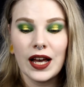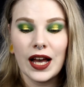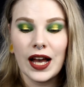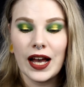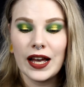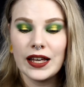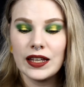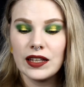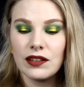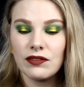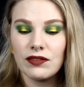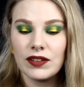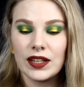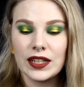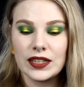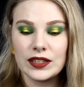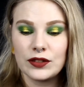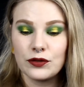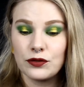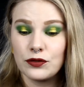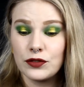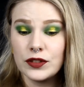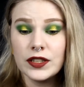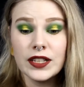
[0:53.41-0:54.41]
I have like
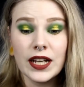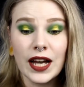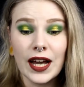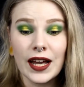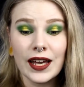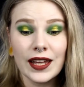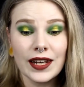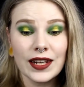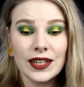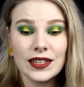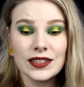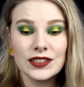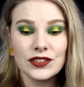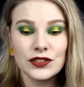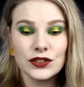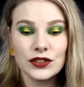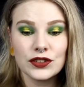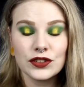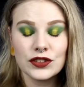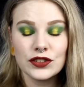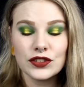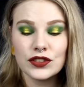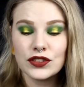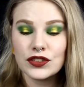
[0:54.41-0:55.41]
three
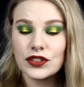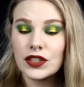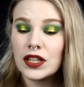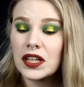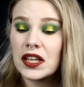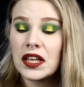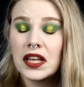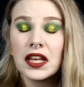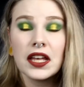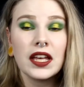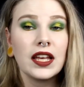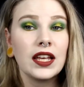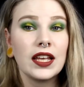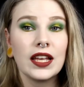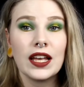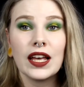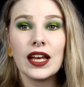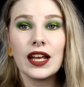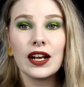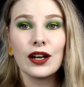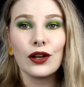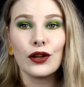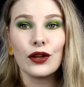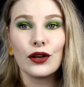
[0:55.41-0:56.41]
highlighters
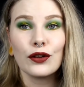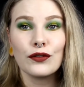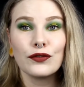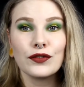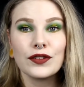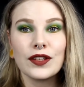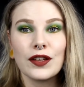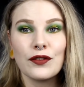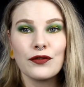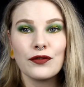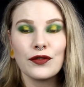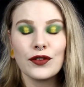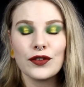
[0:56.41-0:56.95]
and a lot of stuff.